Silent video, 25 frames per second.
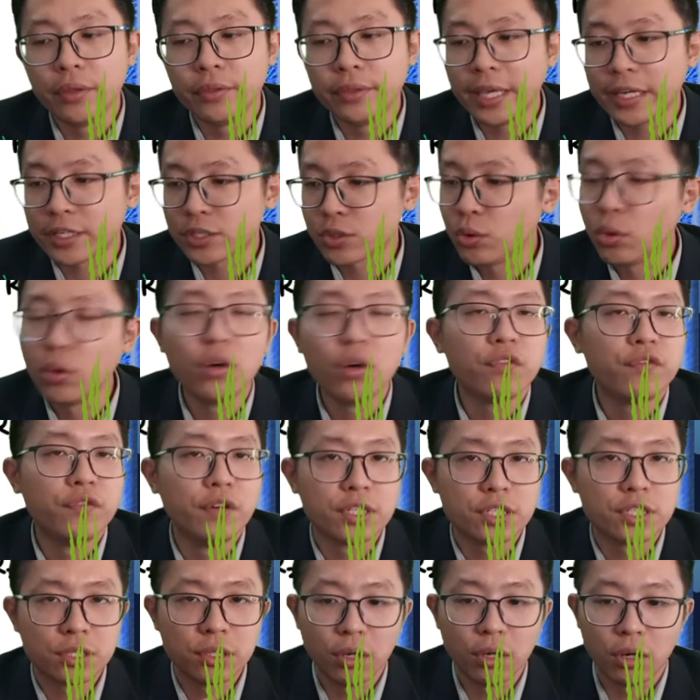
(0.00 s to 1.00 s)
there's no
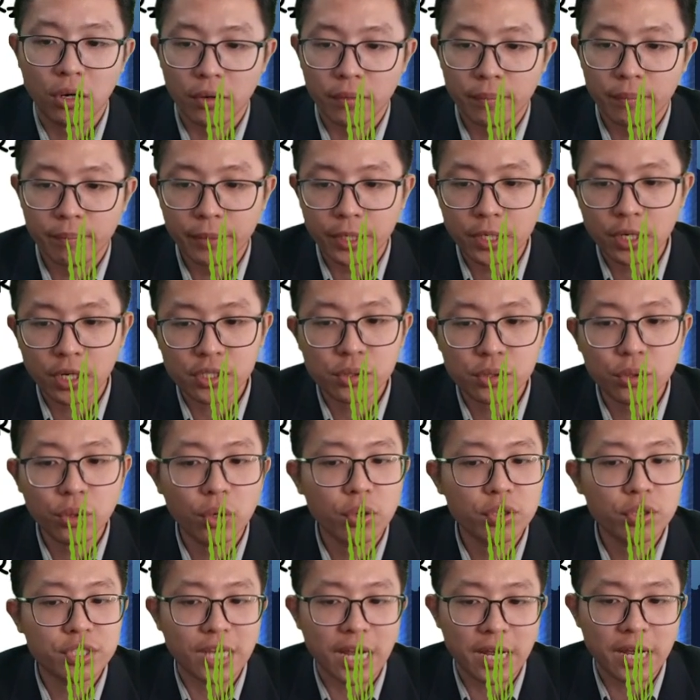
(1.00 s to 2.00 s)
first law because
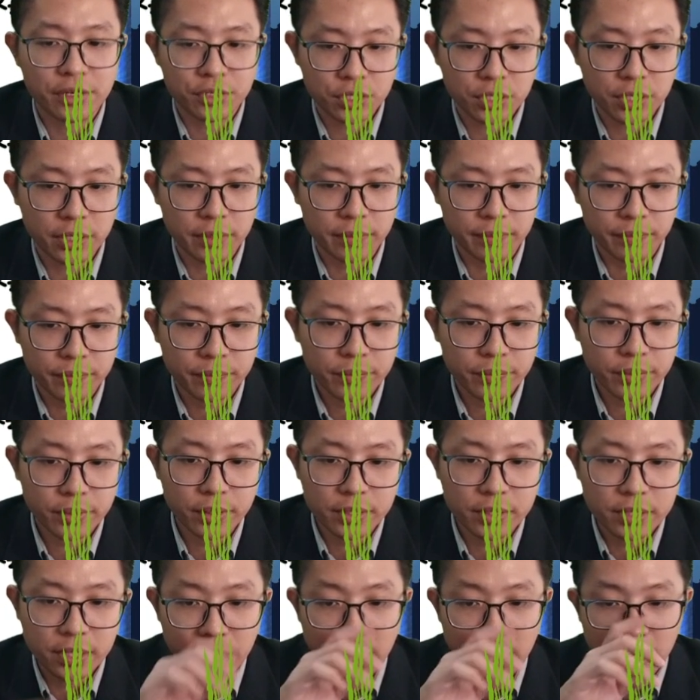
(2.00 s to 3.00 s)
no junction. You
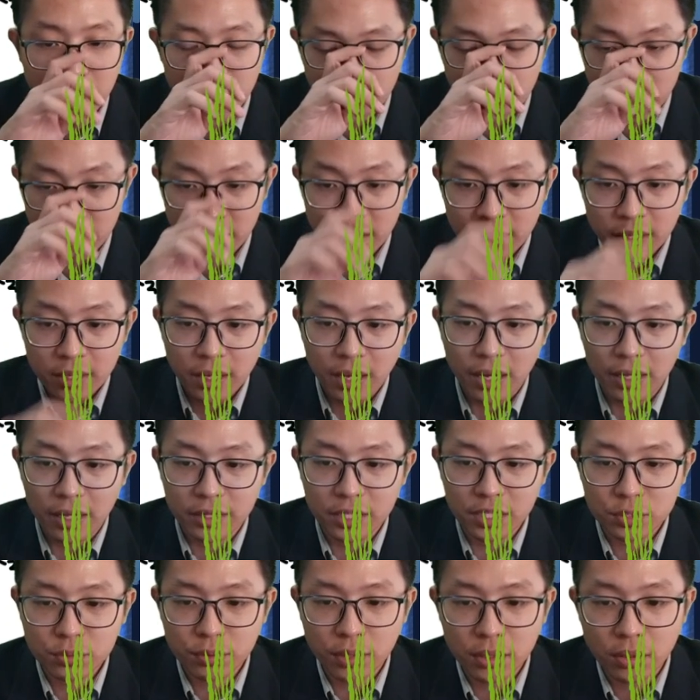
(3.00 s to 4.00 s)
see that?
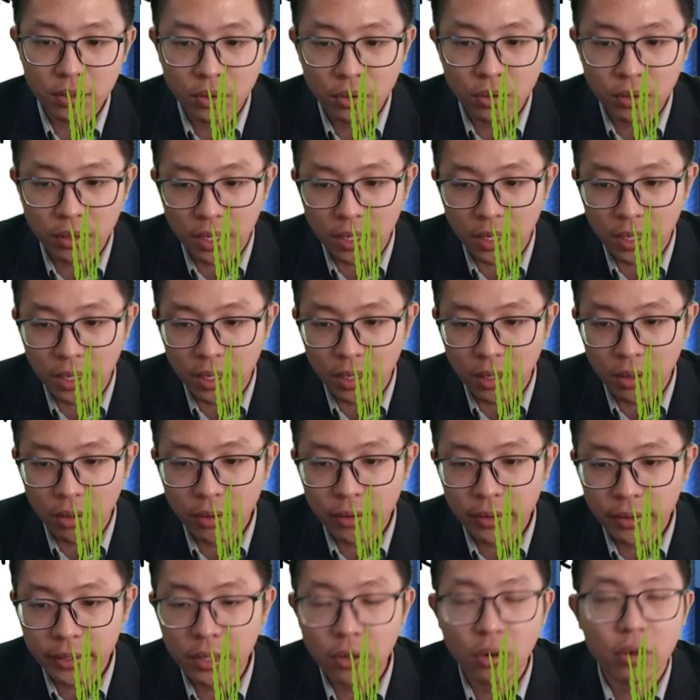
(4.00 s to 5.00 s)
This one
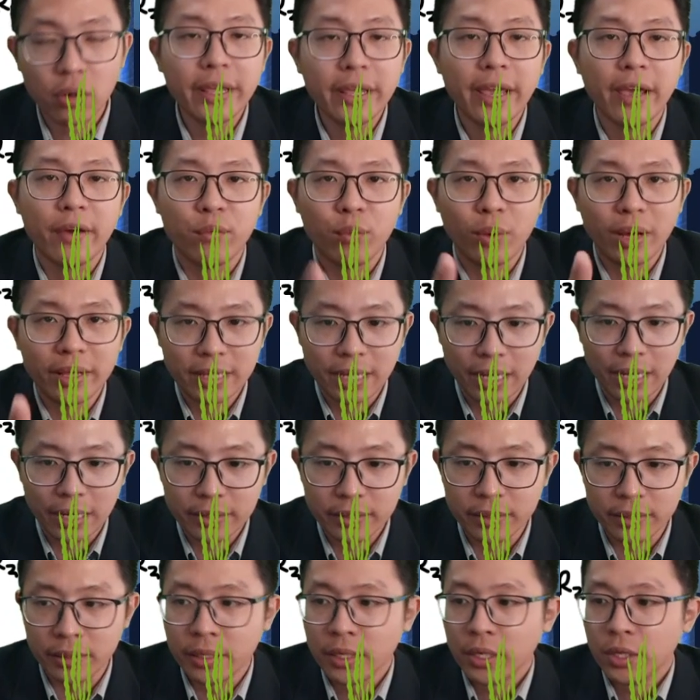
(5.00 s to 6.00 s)
it only have one
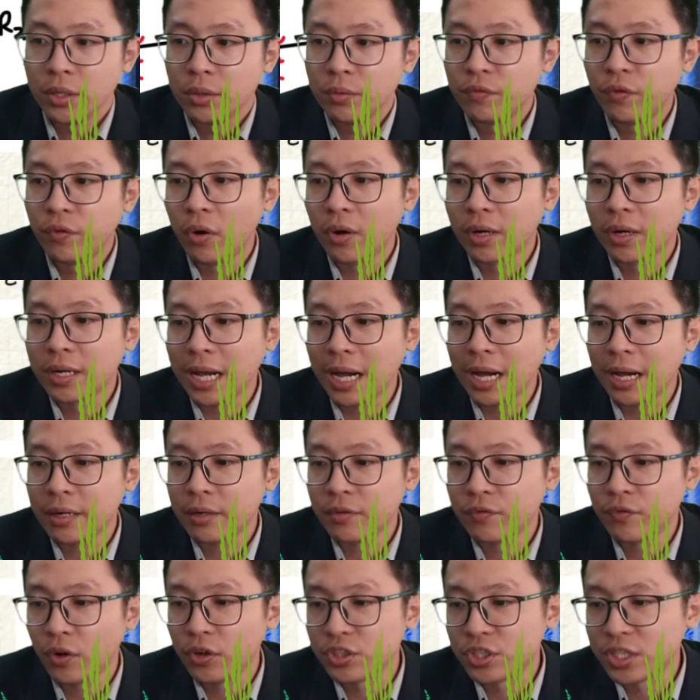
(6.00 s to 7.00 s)
current.
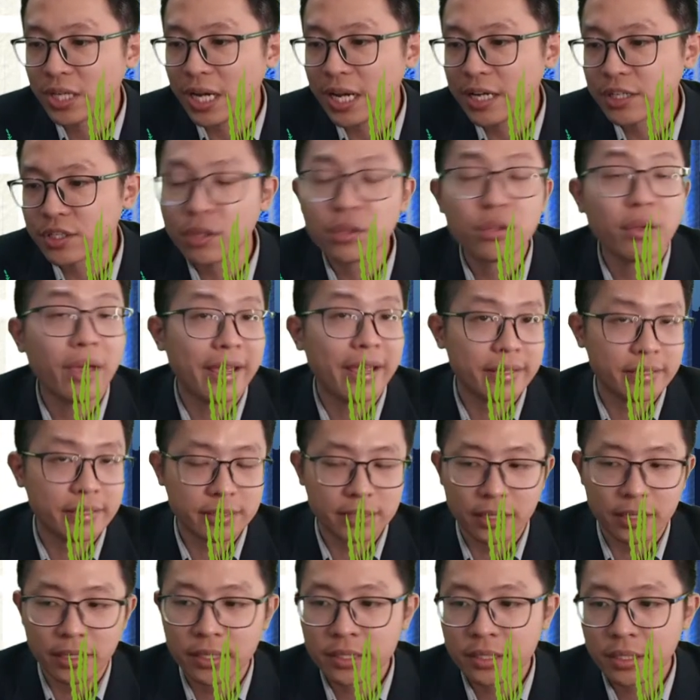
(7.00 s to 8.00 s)
For junction to
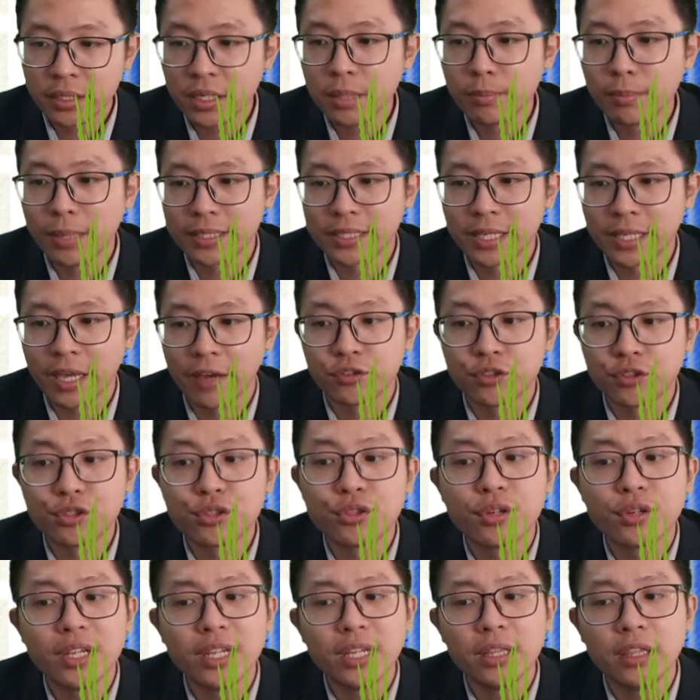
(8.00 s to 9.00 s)
exist, it must have
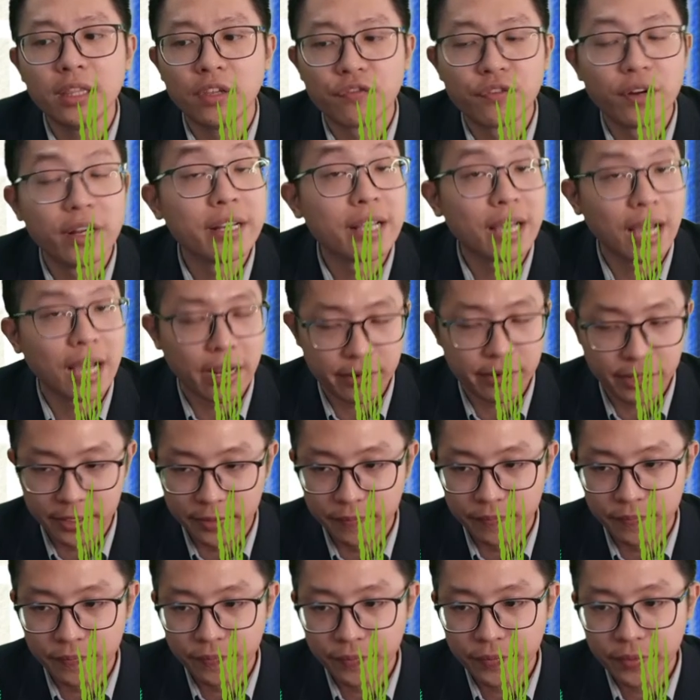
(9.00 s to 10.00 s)
three different current.